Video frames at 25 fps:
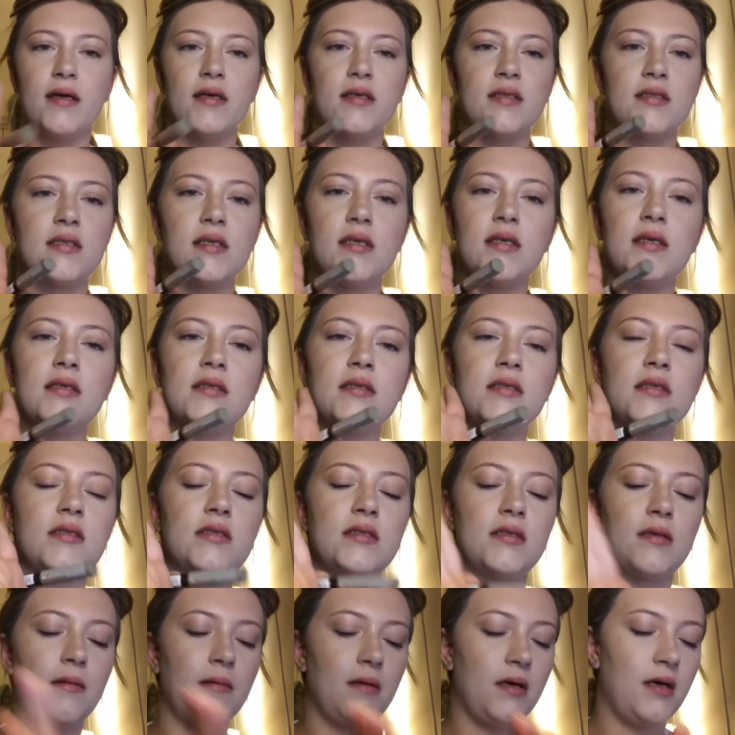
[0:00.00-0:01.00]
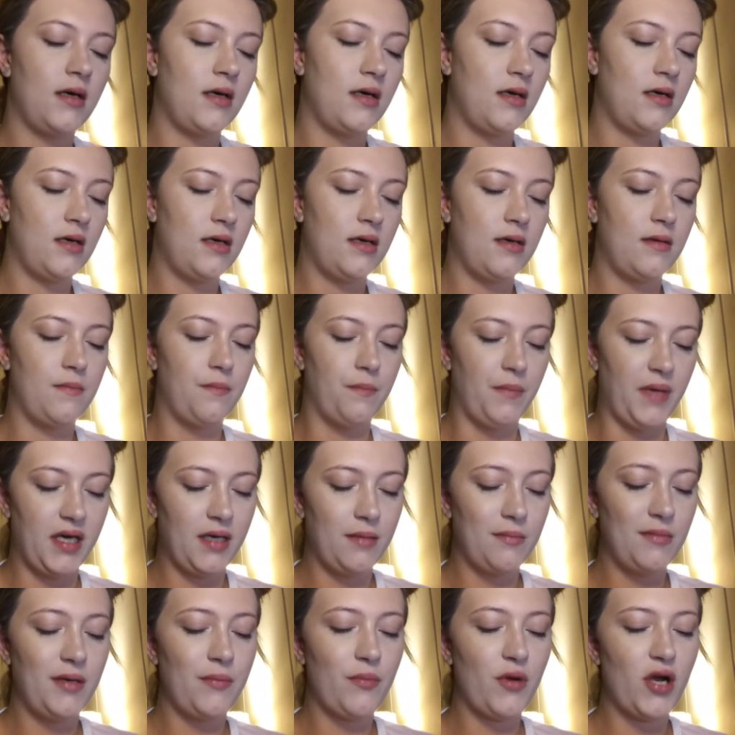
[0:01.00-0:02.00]
Essence
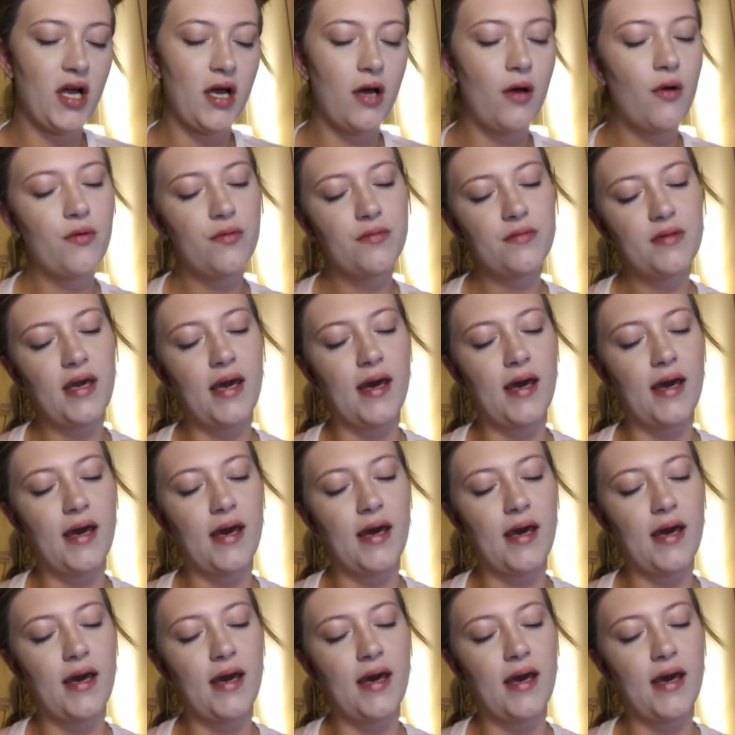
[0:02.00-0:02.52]
Make Me Brow.